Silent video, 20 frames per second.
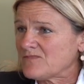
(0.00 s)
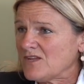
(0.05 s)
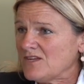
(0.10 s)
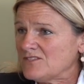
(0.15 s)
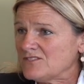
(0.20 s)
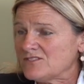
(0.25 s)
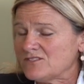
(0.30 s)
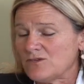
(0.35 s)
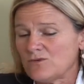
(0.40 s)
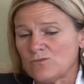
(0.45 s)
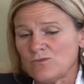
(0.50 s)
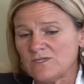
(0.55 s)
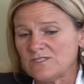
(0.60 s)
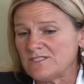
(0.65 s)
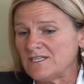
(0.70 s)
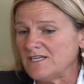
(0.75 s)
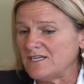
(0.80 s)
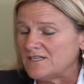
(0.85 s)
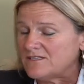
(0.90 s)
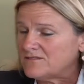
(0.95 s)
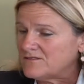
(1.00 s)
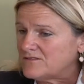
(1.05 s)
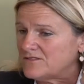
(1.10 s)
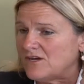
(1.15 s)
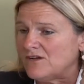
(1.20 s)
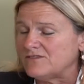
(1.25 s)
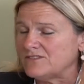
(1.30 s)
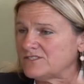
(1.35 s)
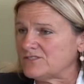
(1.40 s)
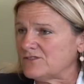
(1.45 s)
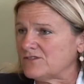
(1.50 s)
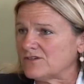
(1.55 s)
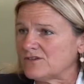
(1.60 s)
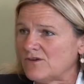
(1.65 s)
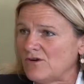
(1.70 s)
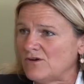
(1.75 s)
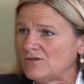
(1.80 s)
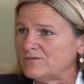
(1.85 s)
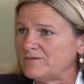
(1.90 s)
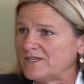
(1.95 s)
So one day, Tavi-san
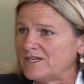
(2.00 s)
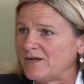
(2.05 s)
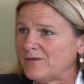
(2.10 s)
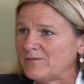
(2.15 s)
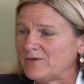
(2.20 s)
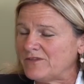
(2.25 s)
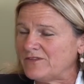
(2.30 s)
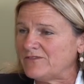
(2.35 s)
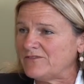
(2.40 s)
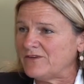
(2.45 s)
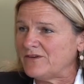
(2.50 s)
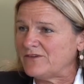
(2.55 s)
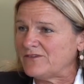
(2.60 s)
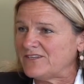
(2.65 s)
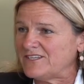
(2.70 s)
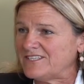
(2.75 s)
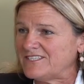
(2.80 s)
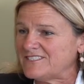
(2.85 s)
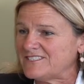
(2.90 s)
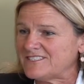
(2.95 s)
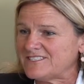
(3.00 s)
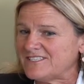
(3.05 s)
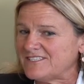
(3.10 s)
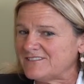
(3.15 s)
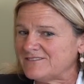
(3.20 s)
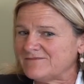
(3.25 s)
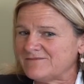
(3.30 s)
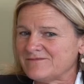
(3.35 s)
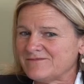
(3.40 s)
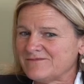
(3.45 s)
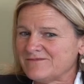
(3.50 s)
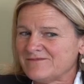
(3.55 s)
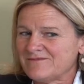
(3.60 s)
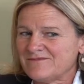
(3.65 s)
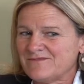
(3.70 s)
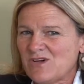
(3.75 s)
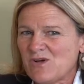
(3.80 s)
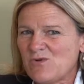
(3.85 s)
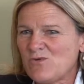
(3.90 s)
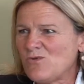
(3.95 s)
called me up on the phone, and he said,
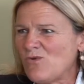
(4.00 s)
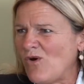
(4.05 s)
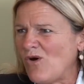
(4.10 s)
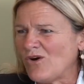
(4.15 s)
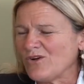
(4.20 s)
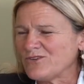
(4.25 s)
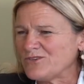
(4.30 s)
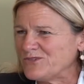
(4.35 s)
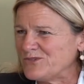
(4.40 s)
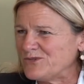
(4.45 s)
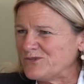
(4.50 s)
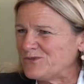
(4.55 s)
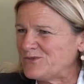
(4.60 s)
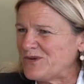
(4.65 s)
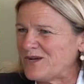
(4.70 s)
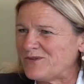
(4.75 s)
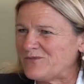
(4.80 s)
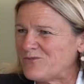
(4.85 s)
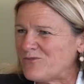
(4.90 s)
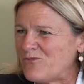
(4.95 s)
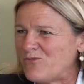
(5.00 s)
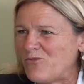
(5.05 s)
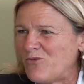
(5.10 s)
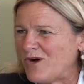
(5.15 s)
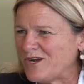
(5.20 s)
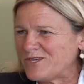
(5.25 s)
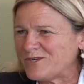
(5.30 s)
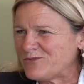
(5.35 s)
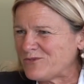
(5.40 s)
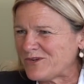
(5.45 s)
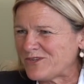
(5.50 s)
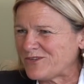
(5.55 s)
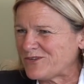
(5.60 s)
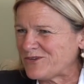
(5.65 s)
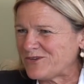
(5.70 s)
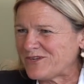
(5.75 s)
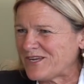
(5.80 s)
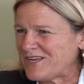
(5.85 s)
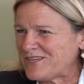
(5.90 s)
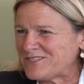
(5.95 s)
"Who are you, and why do you want to
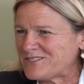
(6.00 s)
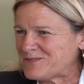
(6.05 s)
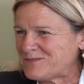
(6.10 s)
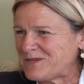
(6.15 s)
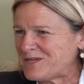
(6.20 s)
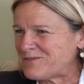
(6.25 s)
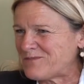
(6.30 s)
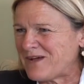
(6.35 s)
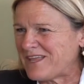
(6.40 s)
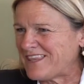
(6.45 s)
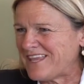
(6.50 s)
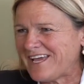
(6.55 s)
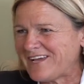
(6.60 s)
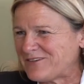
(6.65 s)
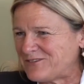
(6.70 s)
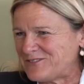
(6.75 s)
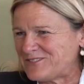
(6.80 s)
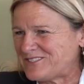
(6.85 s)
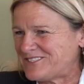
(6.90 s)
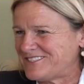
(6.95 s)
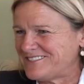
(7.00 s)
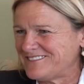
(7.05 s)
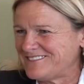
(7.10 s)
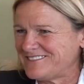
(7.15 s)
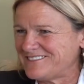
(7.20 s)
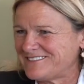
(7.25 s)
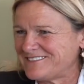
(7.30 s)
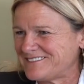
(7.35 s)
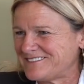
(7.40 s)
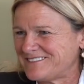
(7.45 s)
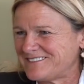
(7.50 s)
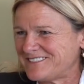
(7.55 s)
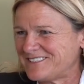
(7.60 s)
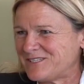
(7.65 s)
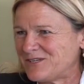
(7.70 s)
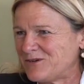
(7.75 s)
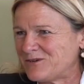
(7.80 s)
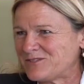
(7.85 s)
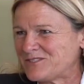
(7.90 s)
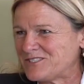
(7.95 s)
learn how to speak my language?"
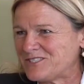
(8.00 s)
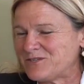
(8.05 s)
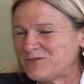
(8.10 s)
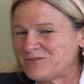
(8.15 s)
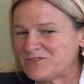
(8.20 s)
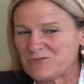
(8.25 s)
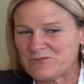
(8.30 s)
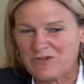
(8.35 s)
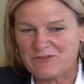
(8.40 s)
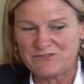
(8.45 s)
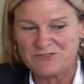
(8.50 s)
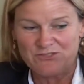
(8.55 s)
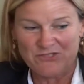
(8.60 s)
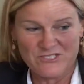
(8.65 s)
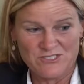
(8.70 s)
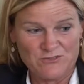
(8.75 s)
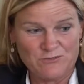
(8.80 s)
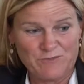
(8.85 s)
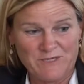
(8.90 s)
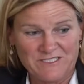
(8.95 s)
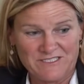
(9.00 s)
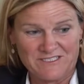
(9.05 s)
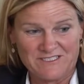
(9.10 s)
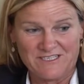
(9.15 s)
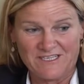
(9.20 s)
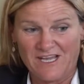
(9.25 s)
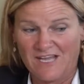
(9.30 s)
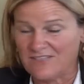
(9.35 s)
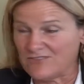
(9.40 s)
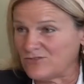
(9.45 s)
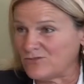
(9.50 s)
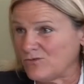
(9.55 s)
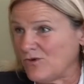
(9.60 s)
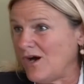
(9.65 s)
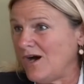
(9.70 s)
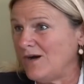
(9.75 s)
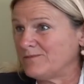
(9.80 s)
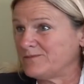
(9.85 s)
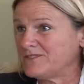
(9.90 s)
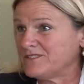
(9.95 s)
Because he was a refugee who basically got
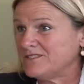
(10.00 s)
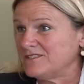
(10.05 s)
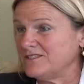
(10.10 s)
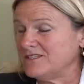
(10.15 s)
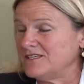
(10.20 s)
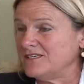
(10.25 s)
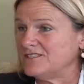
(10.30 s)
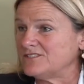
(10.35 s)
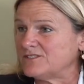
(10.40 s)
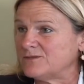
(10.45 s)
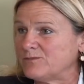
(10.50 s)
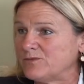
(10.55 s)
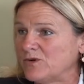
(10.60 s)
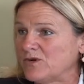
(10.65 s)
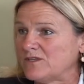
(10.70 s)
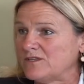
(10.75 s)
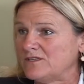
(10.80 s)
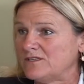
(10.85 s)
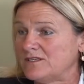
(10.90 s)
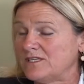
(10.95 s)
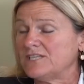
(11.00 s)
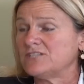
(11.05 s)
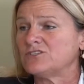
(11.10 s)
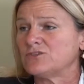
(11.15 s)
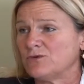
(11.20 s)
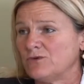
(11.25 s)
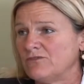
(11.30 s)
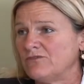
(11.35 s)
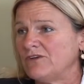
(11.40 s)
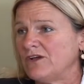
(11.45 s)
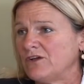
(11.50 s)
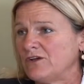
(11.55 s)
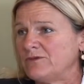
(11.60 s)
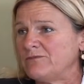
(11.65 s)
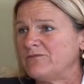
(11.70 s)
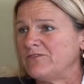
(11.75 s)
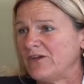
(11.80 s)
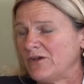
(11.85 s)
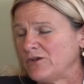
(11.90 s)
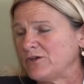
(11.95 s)
dropped into Brooklyn, into a very,
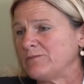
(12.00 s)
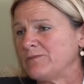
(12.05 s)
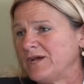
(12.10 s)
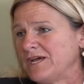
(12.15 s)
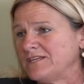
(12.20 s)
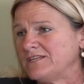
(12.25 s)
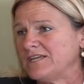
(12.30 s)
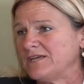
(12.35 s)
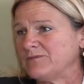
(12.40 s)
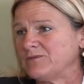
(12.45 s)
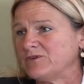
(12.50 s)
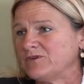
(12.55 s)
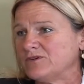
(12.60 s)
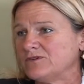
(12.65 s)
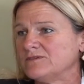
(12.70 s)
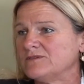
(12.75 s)
very bad neighborhood.